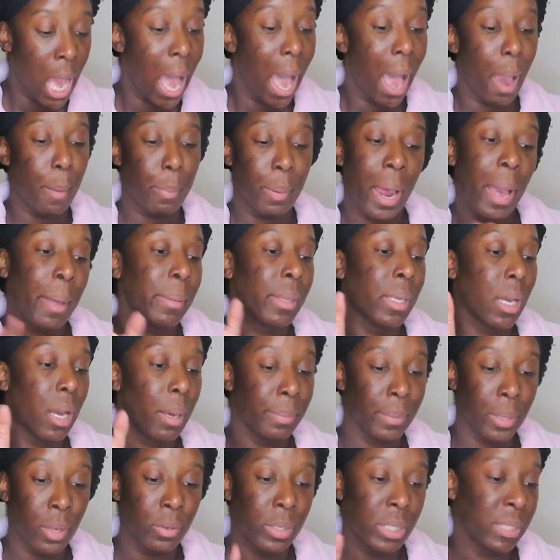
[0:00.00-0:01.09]
I'll probably
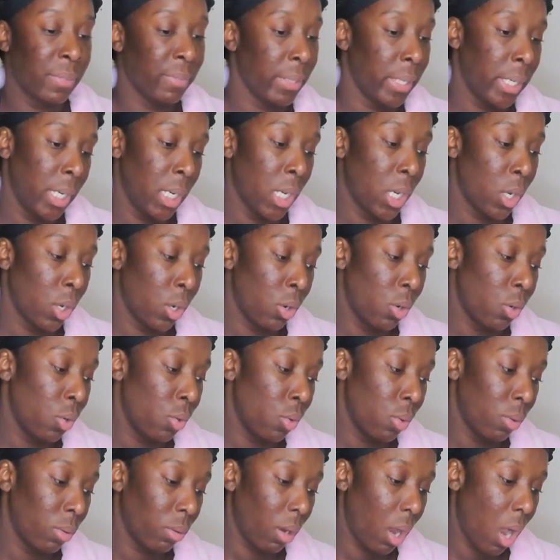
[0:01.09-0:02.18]
upload this
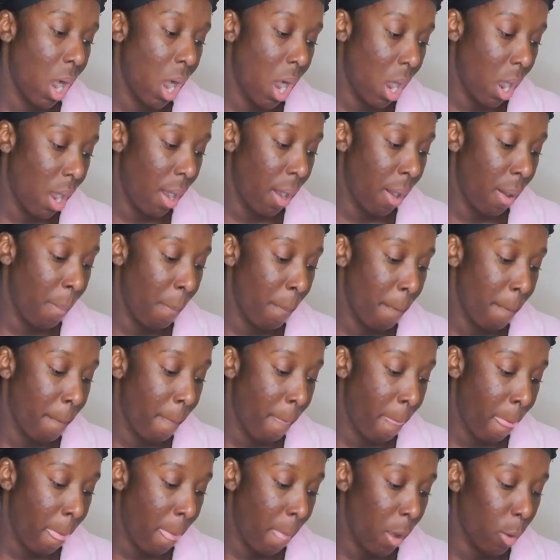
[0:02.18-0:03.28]
video around
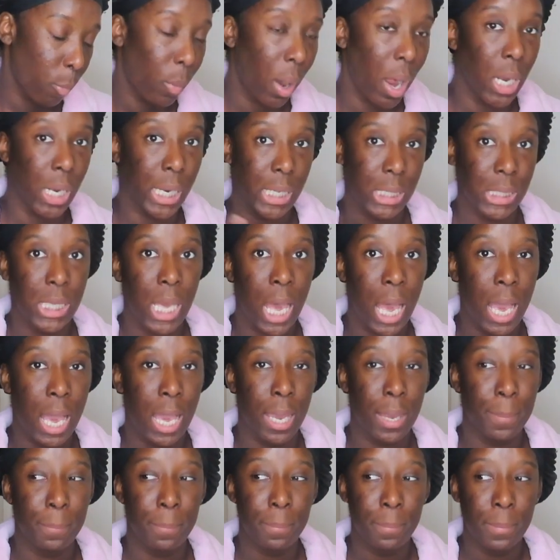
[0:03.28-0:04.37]
that
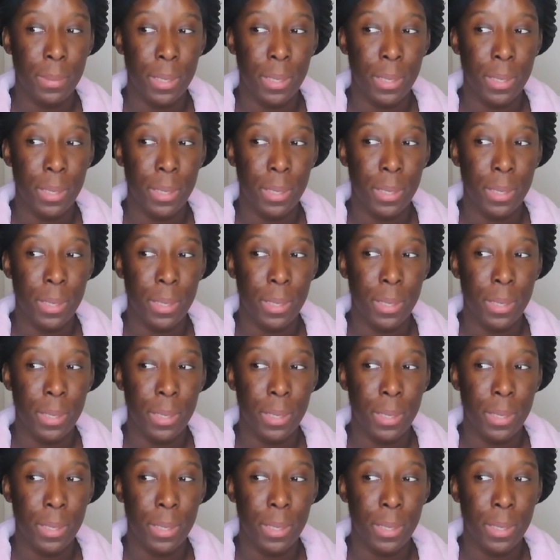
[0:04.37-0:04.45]
time